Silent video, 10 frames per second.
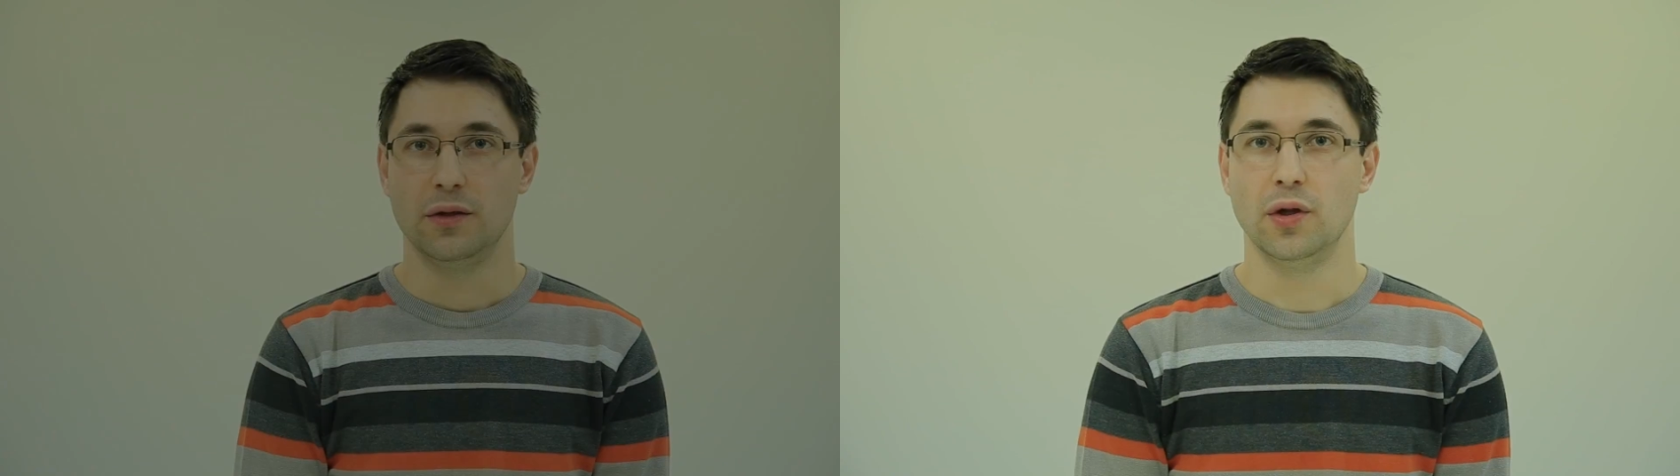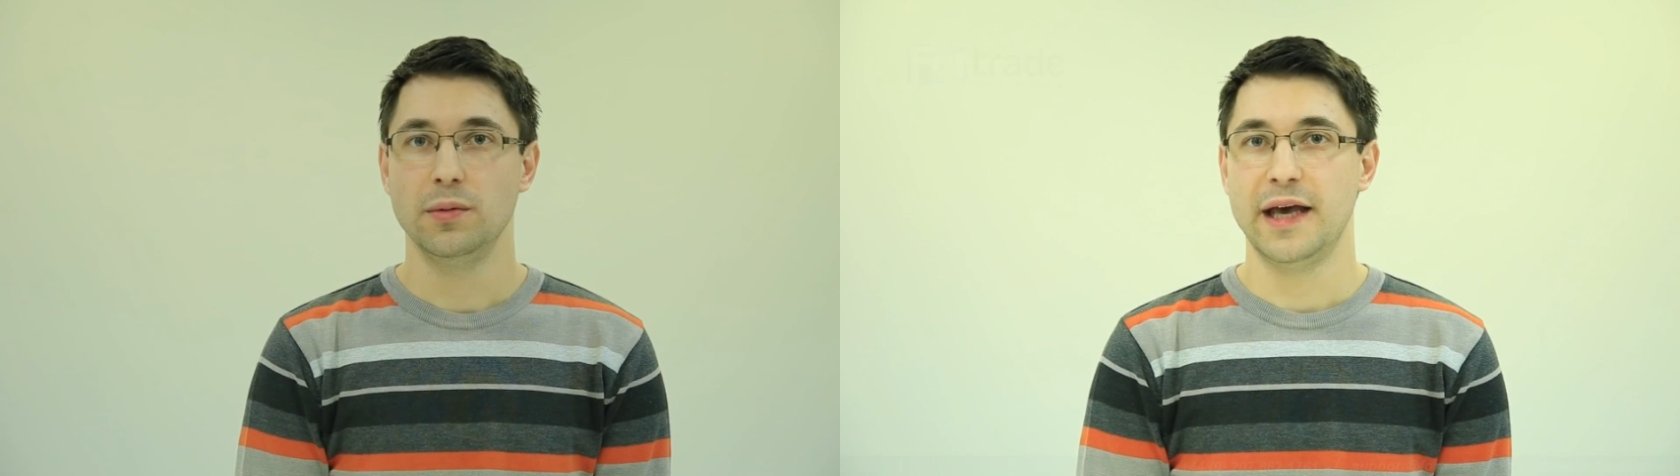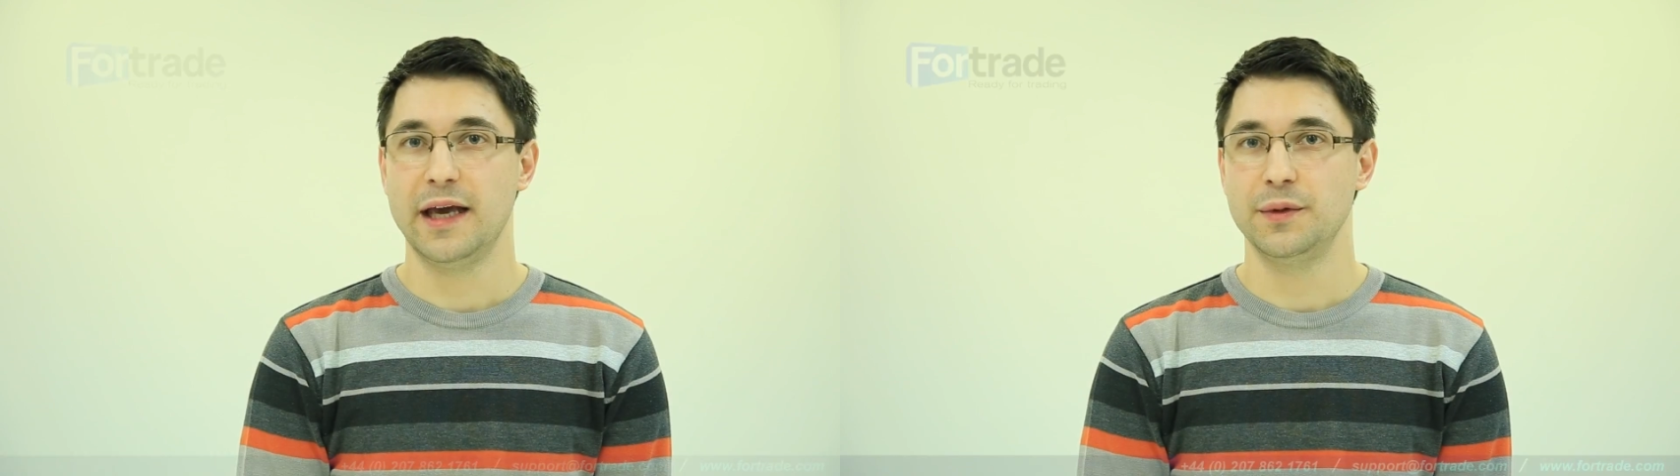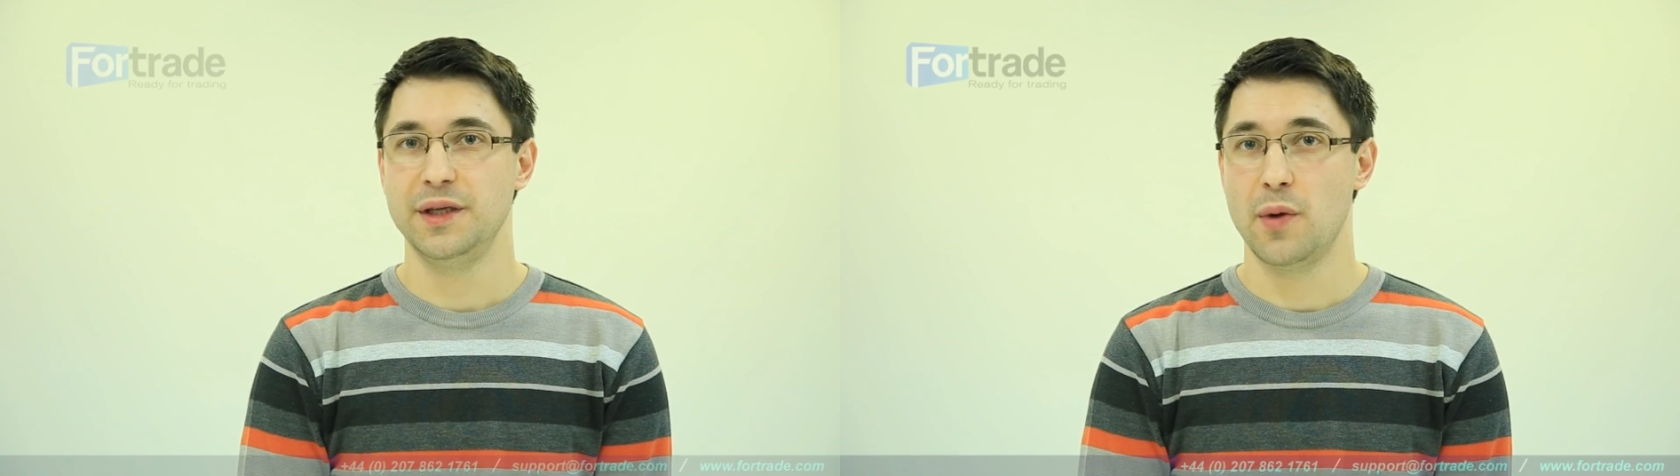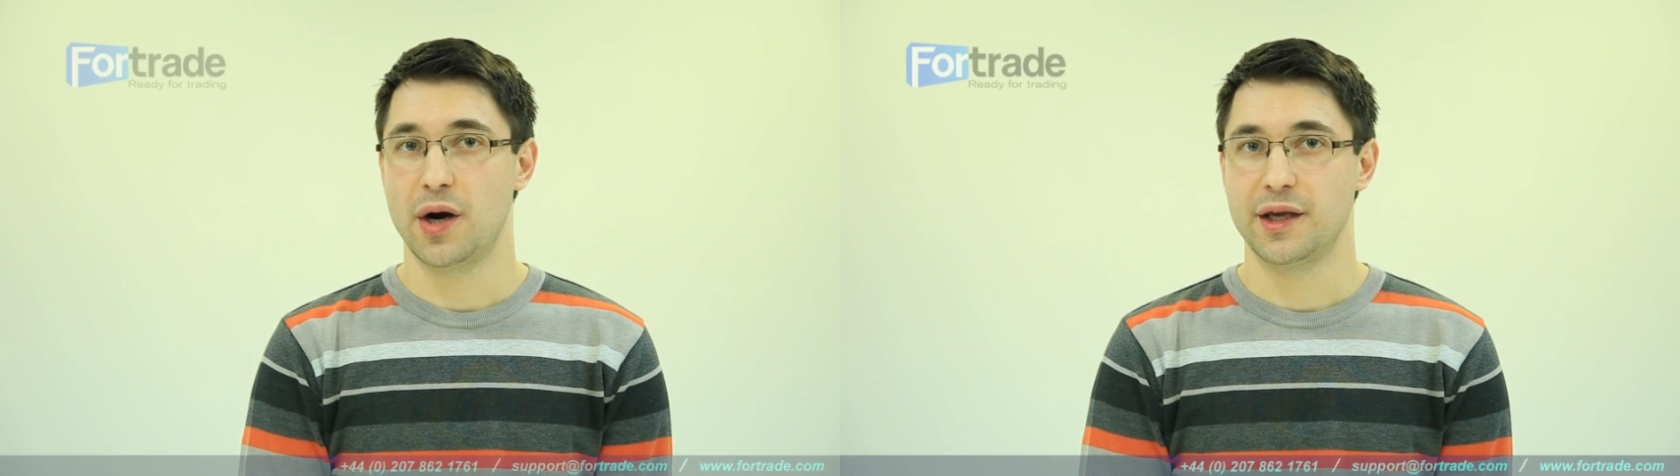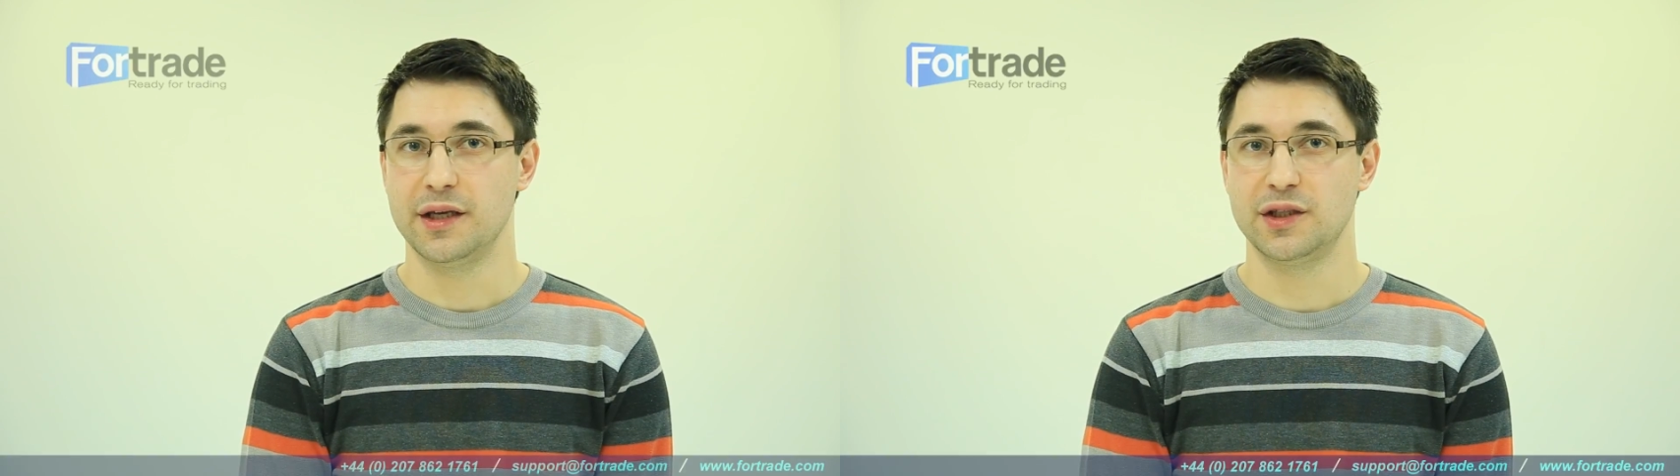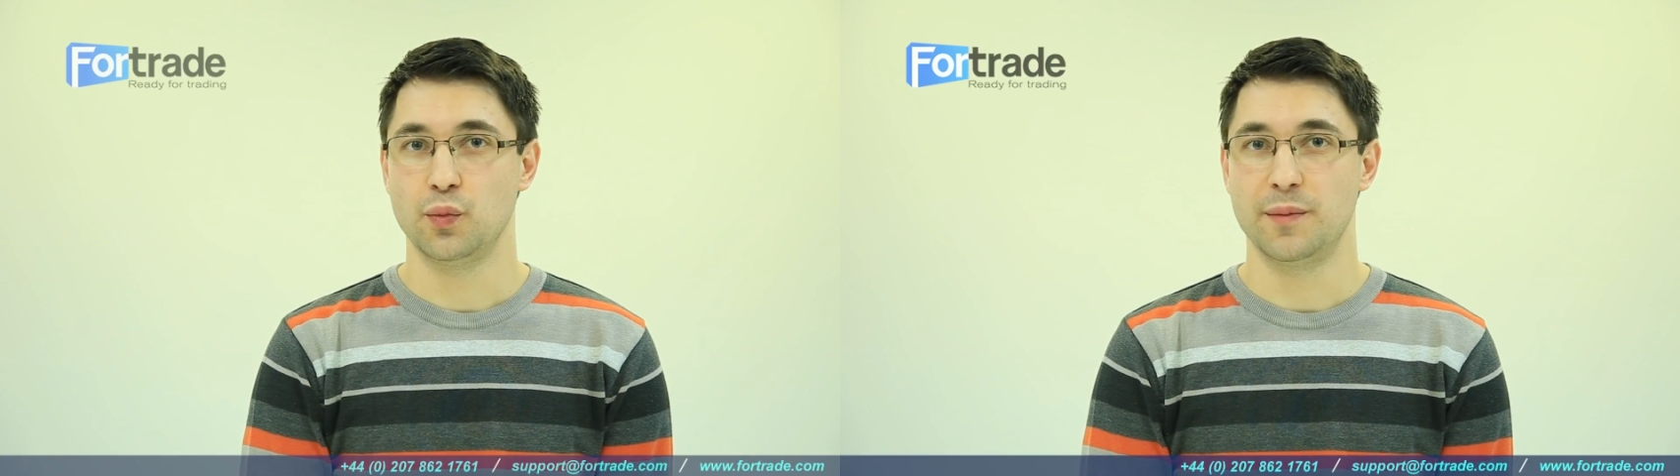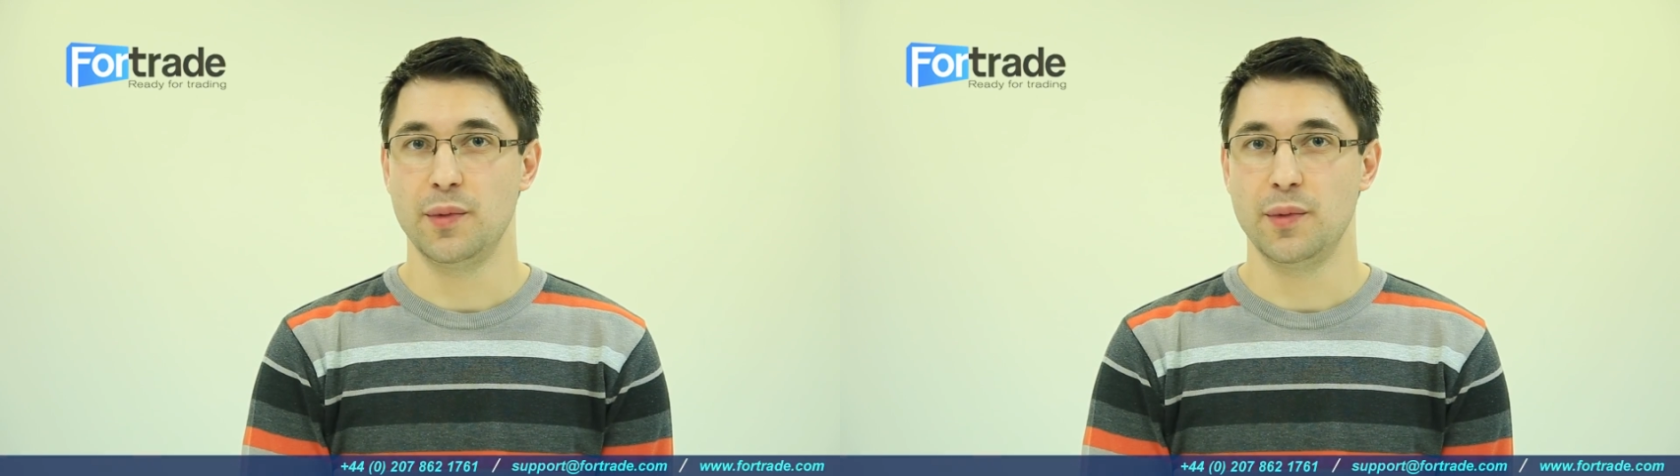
Global equity markets were